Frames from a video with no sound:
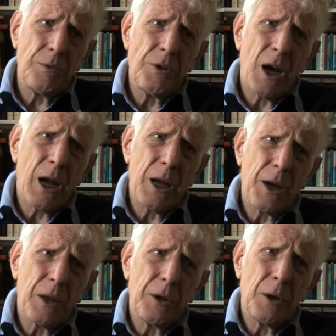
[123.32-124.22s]

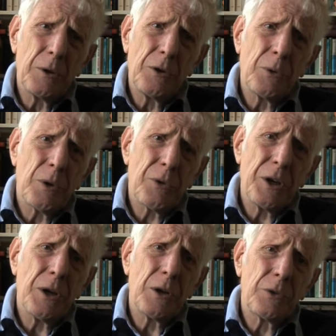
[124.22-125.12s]
died, I think, only two or
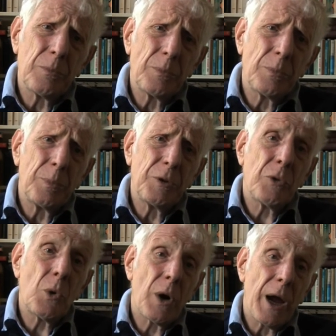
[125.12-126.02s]
three years
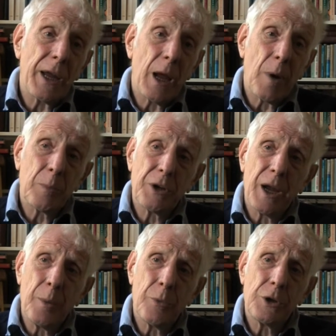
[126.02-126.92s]
before I came up to
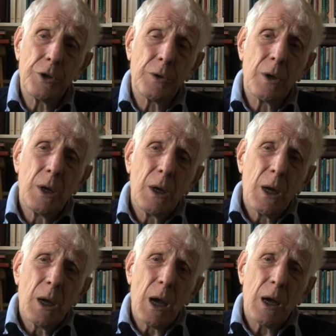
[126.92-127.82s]
Cambridge. And
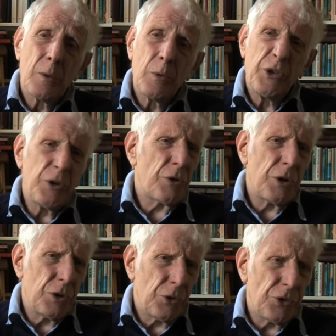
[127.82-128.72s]
I was
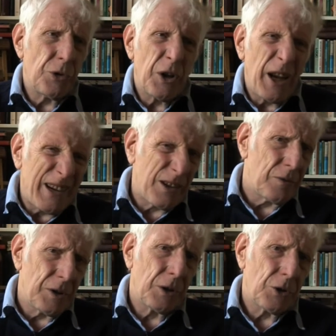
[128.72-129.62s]
introduced to the later
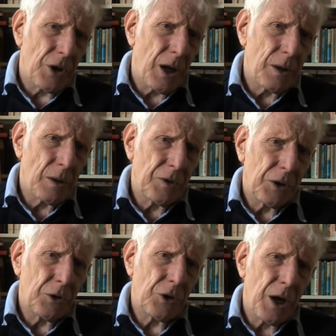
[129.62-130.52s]
Wittgenstein, the
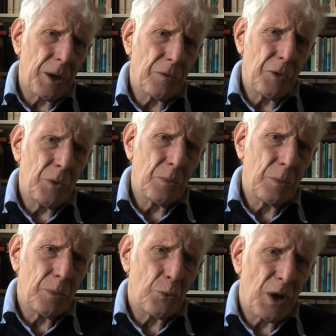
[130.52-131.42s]
Wittgenstein of
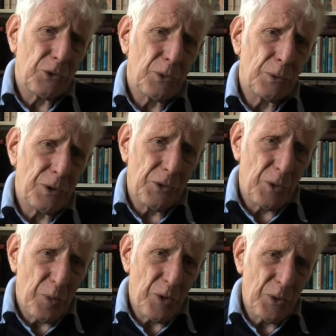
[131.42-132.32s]
whom Russell
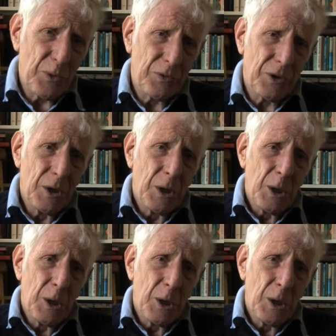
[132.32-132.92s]
disapproved